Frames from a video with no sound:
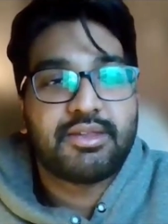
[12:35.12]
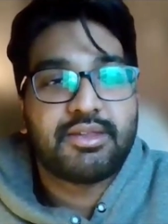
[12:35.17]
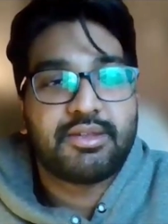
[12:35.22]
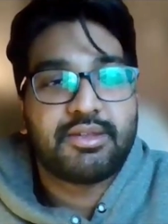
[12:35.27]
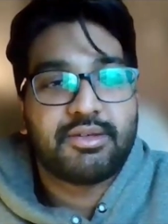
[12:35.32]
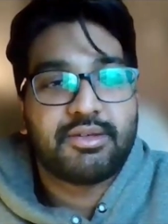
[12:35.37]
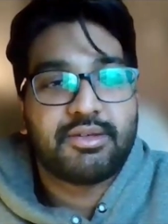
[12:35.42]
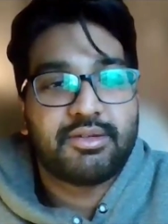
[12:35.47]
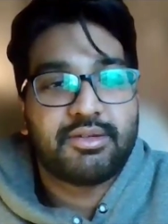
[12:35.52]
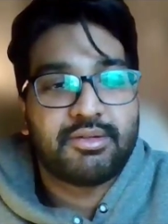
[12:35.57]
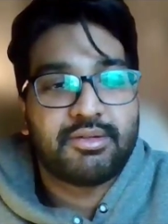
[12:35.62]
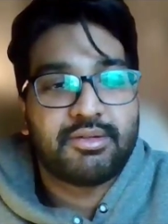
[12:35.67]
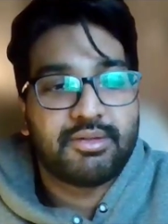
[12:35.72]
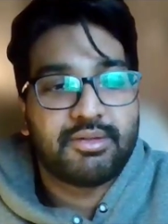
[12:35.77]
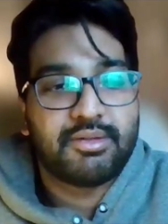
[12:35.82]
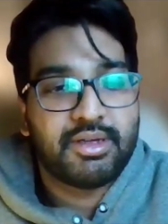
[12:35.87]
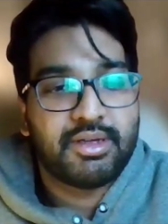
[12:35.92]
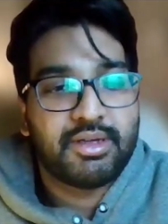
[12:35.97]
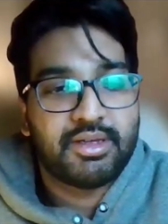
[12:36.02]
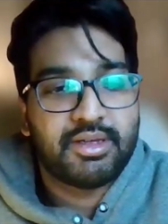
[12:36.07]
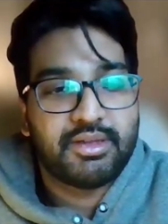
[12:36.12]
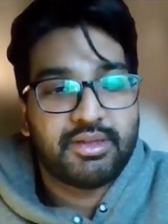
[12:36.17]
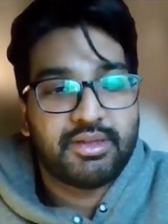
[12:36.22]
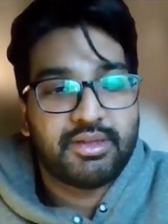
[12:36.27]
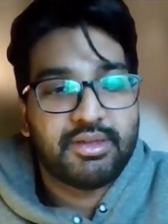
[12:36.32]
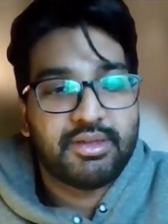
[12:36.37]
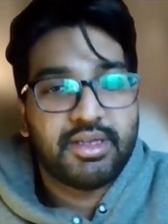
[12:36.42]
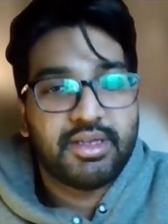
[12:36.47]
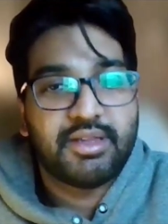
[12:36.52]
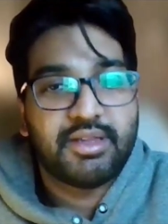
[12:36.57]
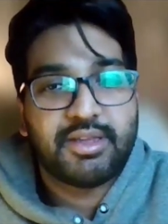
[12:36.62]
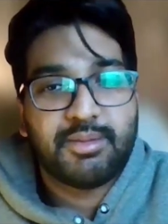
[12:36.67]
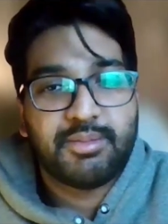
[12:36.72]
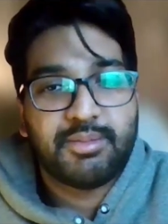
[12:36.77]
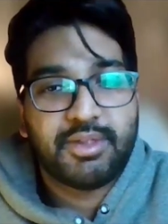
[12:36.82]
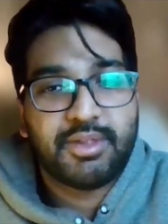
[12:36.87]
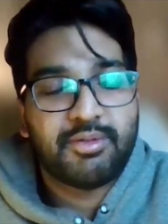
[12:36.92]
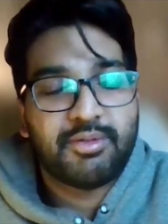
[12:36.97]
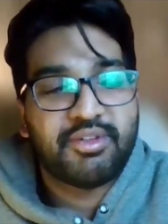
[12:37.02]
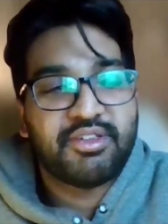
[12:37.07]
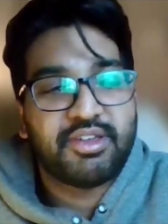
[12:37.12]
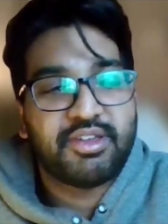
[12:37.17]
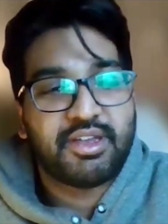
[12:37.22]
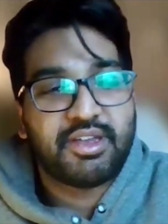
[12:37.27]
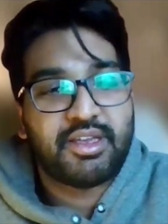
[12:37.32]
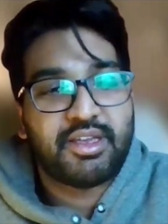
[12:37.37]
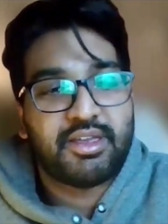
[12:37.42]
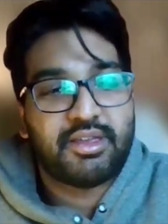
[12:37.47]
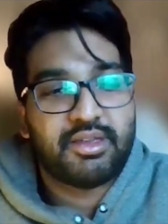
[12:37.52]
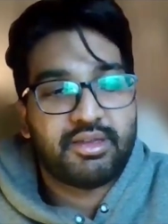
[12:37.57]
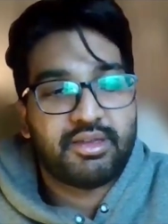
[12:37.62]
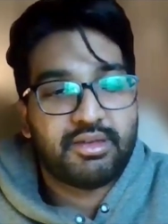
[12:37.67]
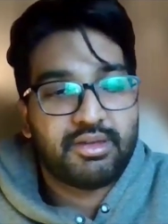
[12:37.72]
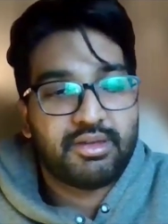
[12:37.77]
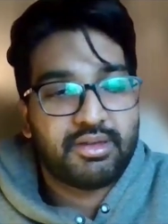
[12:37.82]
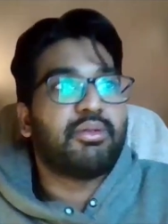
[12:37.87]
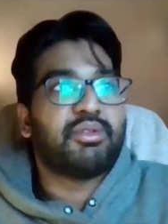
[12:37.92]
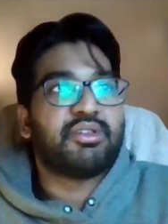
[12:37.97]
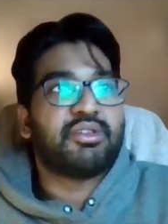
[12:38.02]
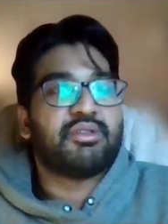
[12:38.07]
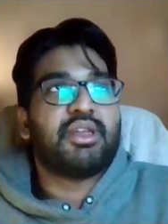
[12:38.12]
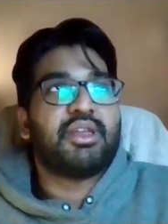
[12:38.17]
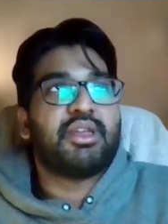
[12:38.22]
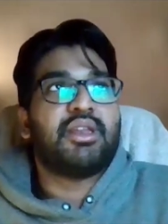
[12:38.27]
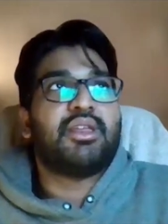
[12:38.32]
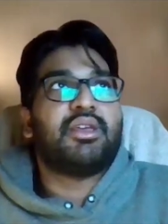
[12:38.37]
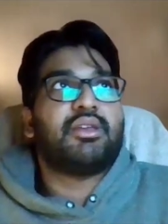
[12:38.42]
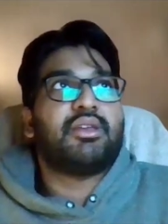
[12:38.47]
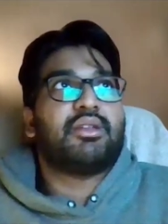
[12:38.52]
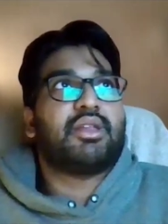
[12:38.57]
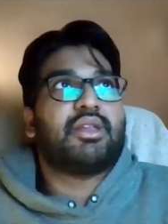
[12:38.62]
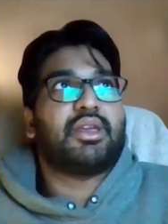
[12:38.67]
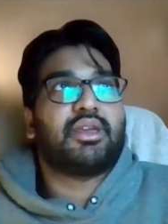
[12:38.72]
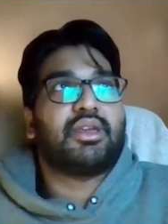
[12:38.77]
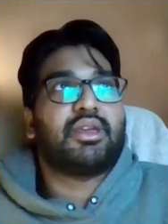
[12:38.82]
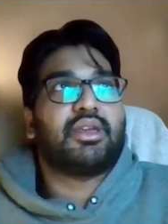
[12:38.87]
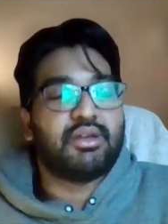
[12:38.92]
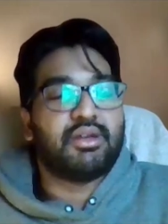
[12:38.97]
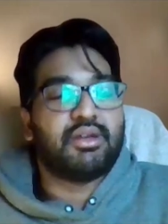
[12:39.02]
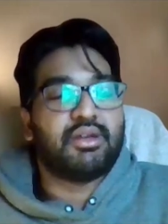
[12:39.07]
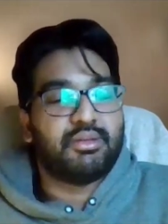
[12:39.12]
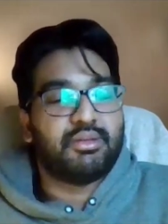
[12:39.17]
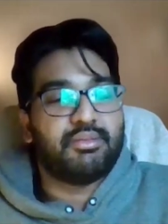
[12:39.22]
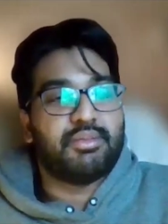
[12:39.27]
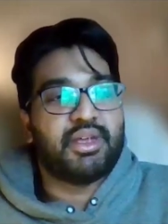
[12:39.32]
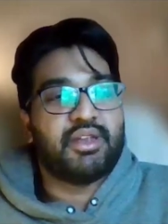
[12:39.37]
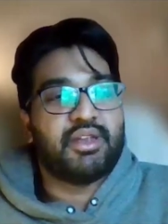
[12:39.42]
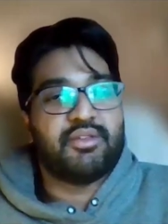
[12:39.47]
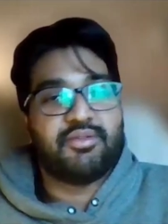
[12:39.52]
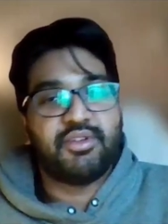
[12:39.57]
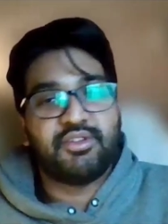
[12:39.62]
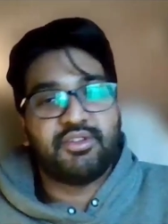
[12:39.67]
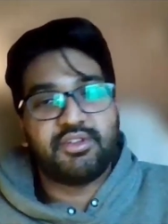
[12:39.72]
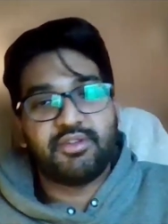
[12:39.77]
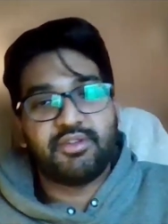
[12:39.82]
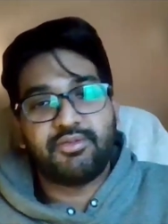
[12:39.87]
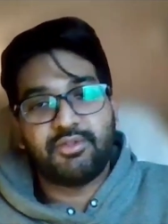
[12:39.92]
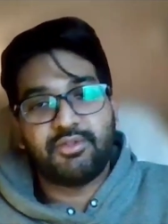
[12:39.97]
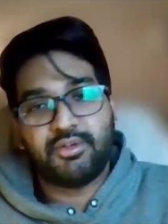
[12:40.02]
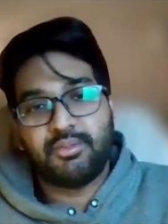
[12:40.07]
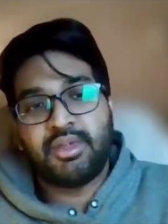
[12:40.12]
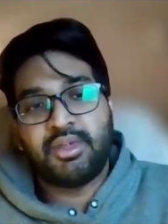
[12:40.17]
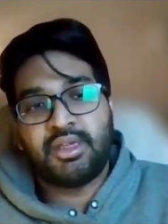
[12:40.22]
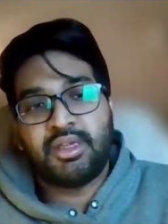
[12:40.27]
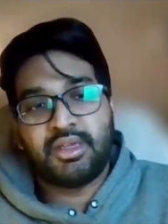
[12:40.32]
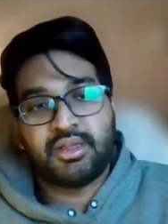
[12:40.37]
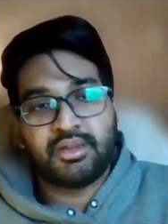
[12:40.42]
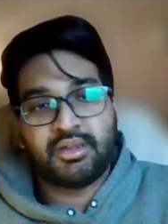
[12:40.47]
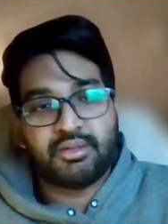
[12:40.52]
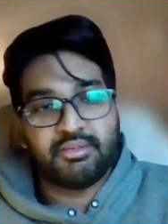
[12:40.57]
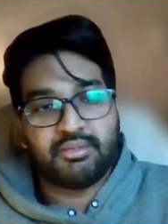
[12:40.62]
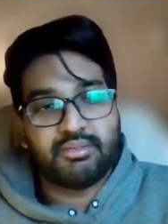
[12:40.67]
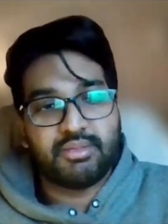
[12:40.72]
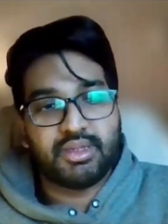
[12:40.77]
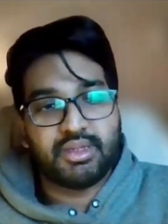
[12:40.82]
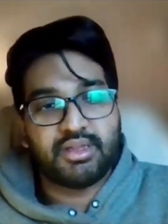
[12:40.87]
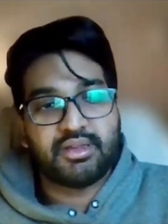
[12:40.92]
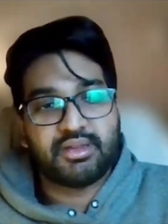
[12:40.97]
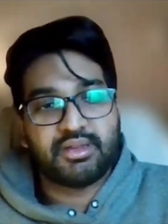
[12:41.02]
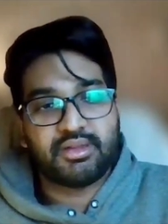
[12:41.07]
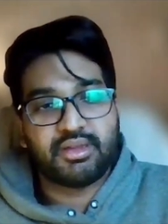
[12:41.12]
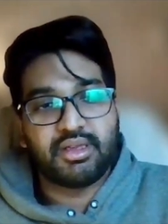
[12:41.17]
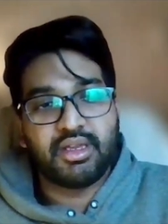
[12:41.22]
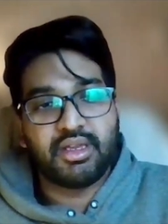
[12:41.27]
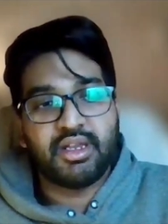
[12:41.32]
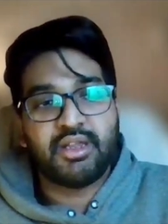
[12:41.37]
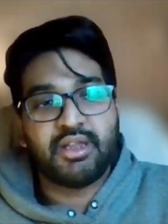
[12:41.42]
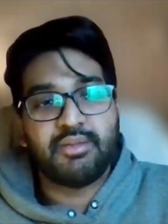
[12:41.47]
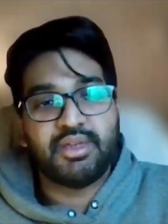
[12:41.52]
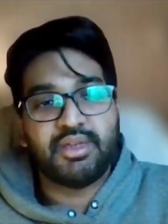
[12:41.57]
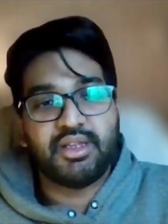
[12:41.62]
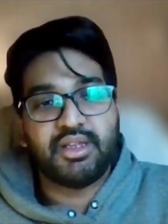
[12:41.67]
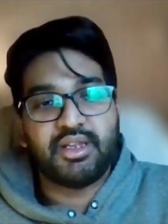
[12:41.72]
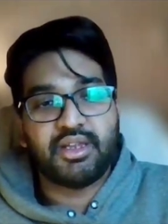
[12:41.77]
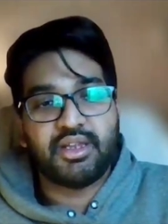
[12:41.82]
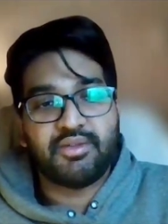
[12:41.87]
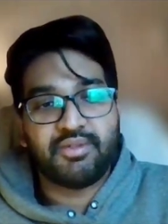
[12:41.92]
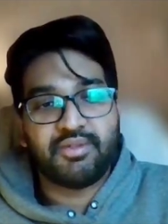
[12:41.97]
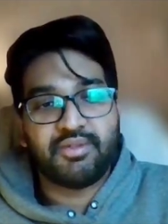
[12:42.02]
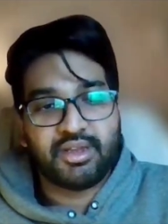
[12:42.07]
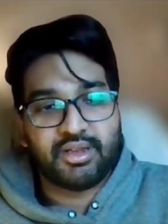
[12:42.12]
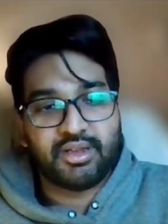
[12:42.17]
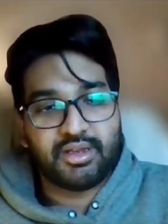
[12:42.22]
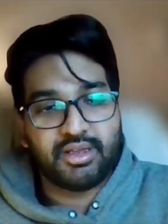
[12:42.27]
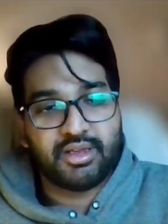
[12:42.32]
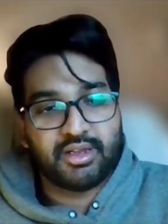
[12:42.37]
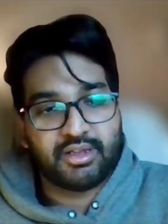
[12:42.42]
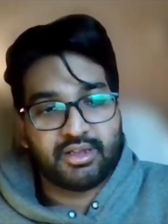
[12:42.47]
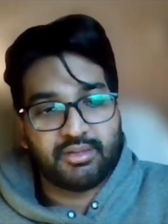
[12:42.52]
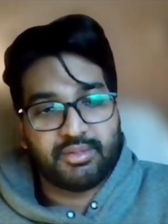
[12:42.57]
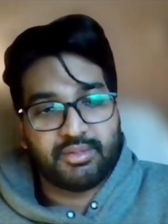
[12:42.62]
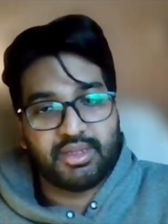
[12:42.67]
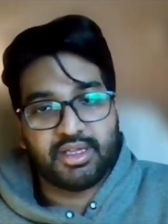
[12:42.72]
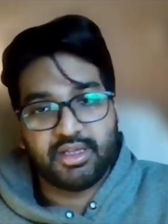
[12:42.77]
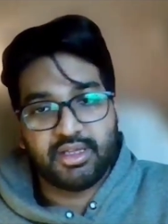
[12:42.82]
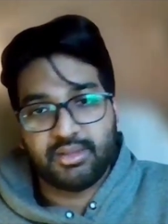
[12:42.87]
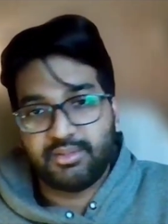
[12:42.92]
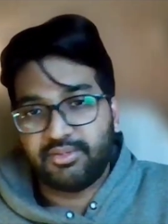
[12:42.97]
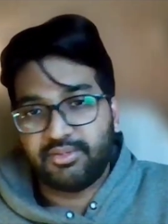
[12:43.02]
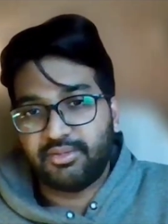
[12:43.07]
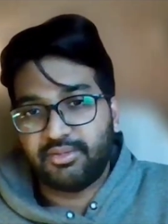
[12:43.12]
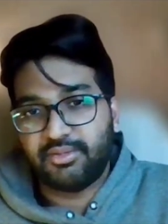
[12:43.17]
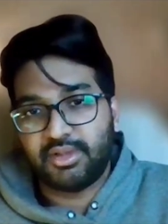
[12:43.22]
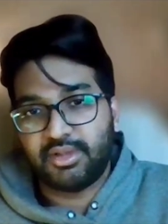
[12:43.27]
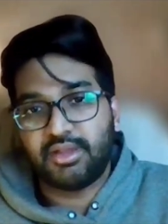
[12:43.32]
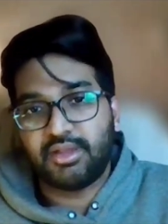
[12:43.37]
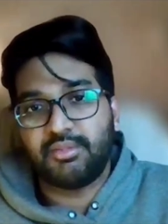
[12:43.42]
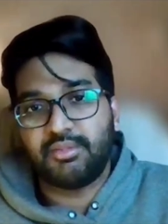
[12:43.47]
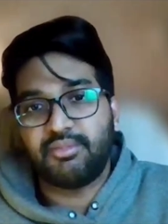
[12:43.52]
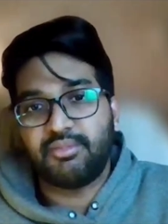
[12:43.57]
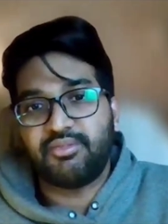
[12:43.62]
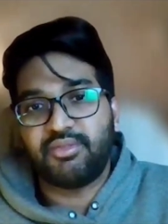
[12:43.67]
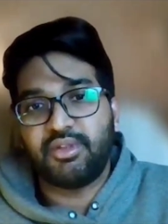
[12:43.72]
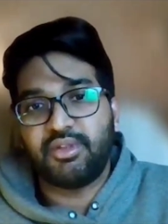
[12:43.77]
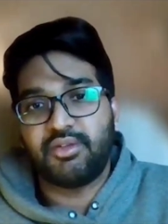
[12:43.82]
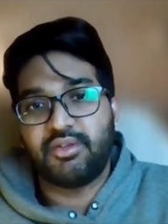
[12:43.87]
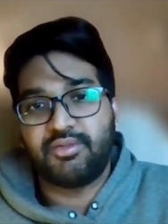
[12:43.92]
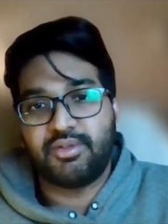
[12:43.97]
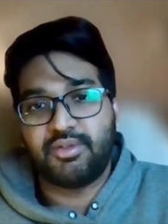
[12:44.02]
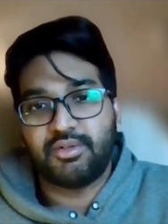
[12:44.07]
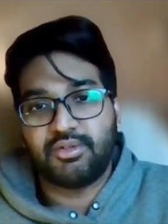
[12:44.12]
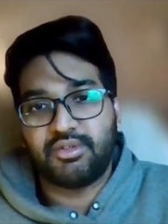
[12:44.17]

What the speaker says: So it's something which I it was really like beneficial for me, and it's gonna be definitely gonna be helpful in the near